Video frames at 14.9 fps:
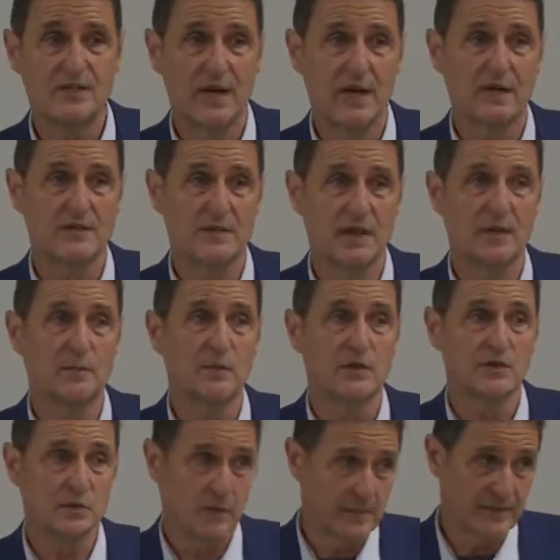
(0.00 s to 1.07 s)
change in
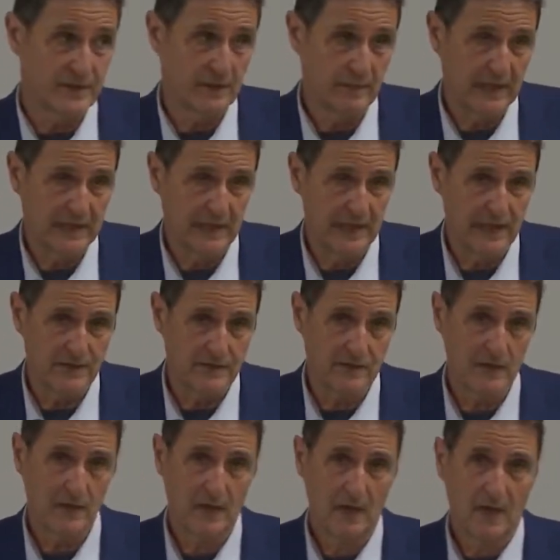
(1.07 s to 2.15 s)
prescription
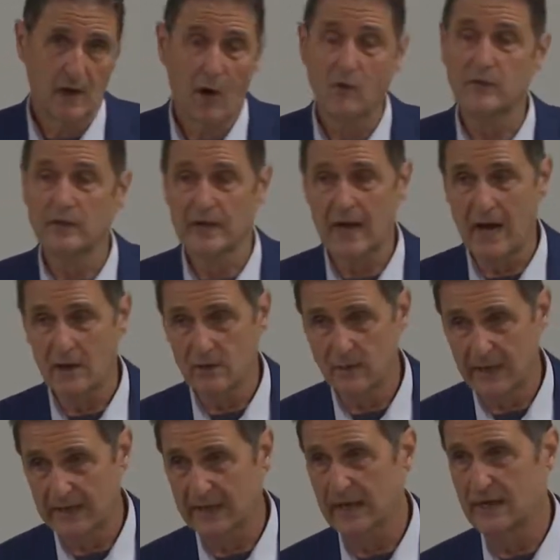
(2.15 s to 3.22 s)
medication. Over-the-counter
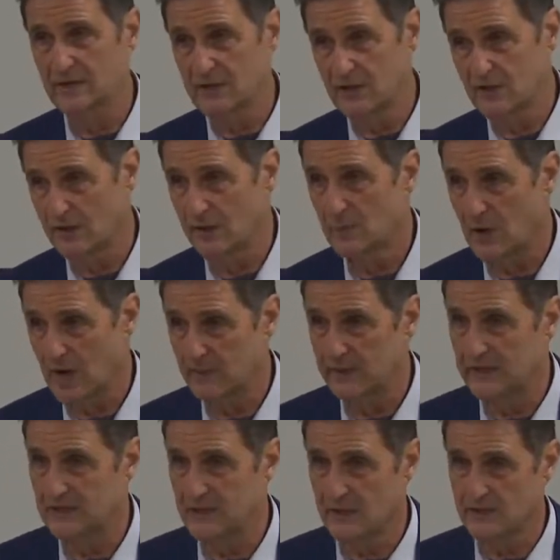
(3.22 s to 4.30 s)
medication, you can
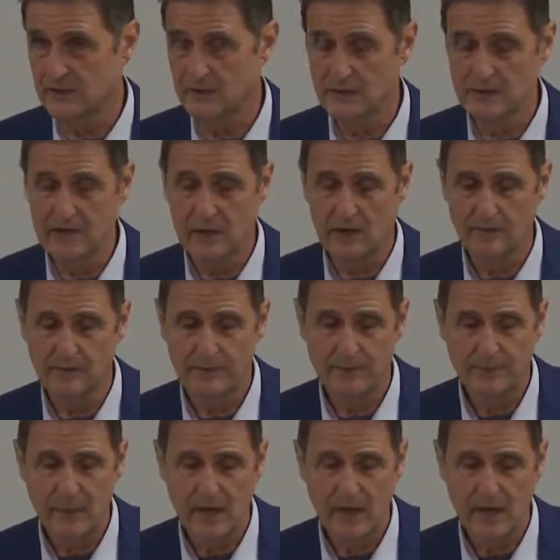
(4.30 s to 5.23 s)
probably adjust yourself.